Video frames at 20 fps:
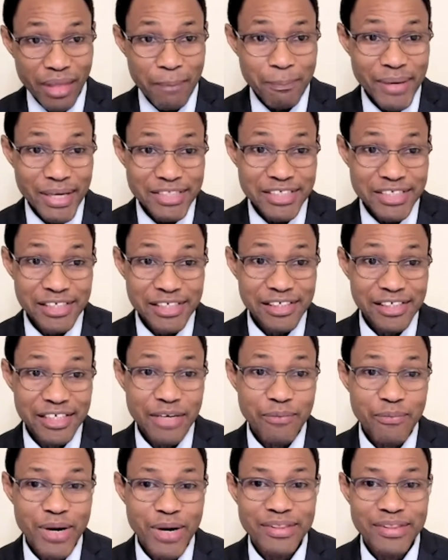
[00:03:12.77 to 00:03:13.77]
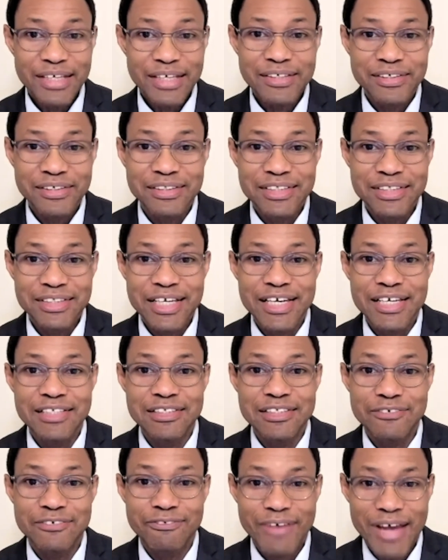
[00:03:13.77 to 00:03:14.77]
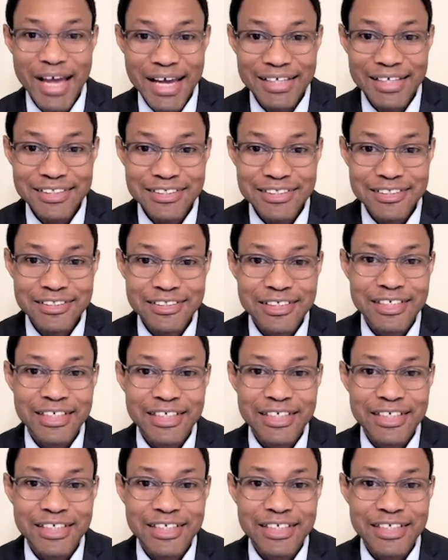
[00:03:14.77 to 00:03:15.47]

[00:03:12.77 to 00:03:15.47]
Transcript: particularly one that contains fats,